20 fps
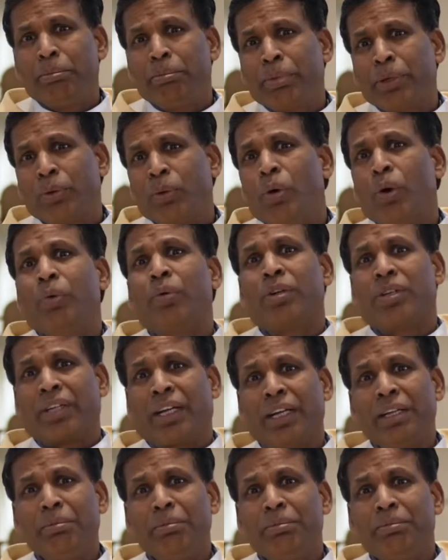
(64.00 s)
But over
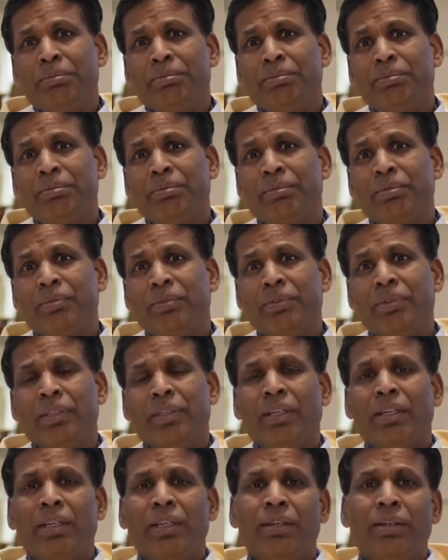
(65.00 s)
time,
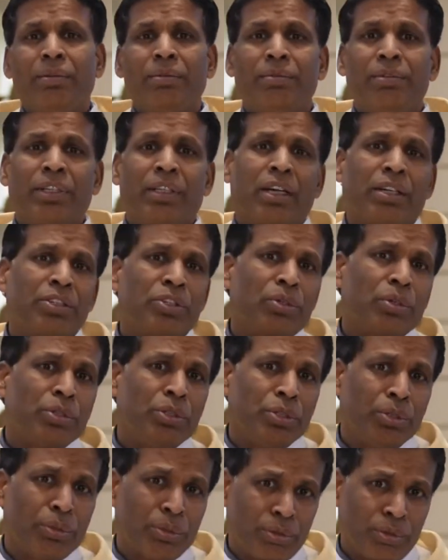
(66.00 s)
we got so
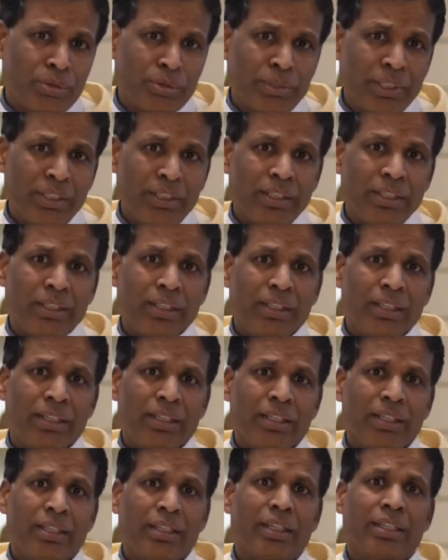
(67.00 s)
used to it
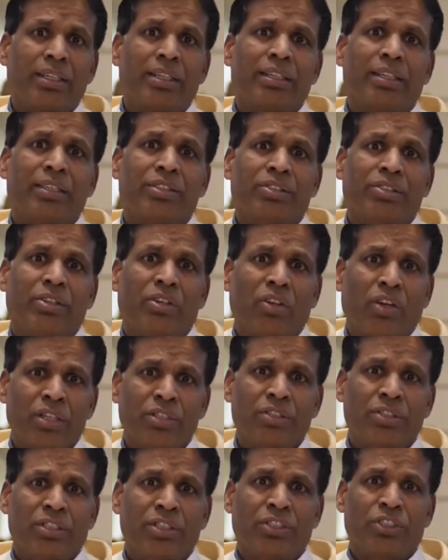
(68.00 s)
that it has
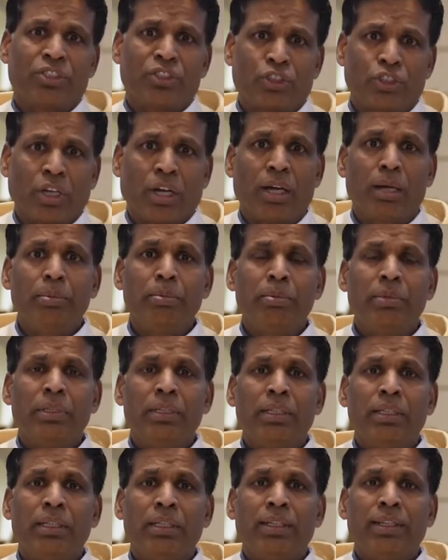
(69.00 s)
lost its charm,
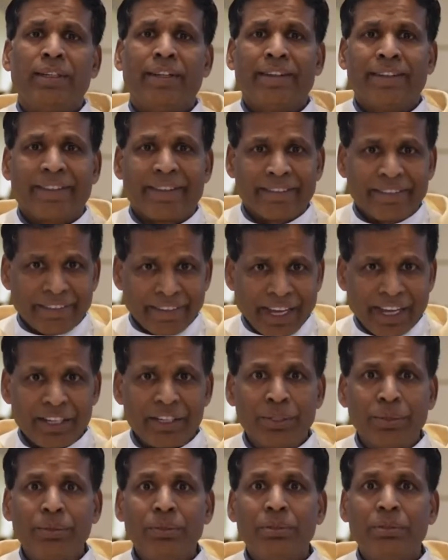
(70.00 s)
the
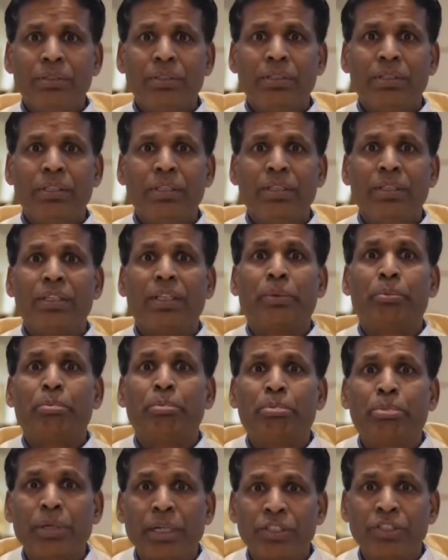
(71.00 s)
value, the
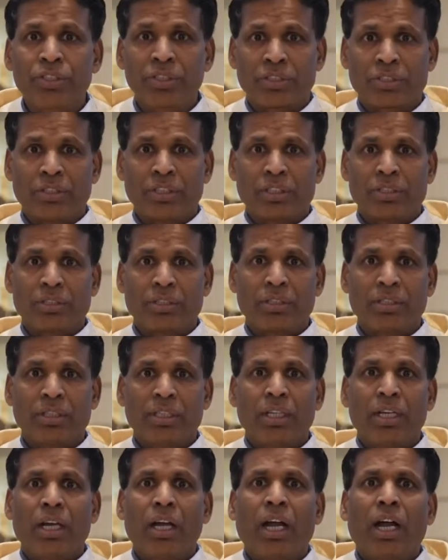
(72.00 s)
preciousness
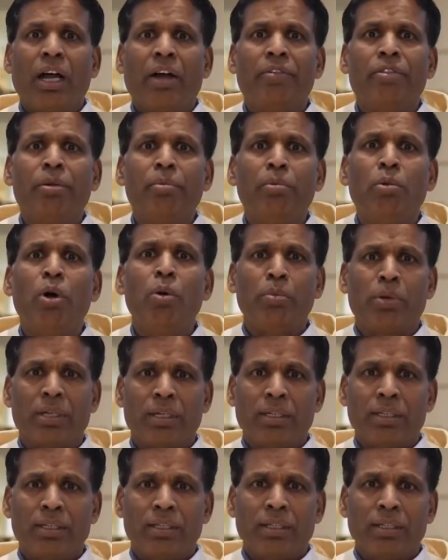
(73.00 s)
of the
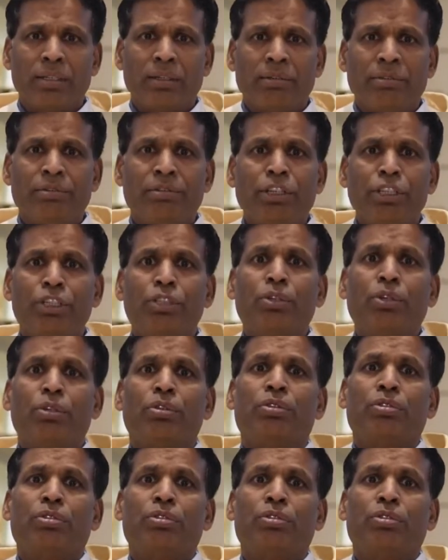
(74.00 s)
moment when you go to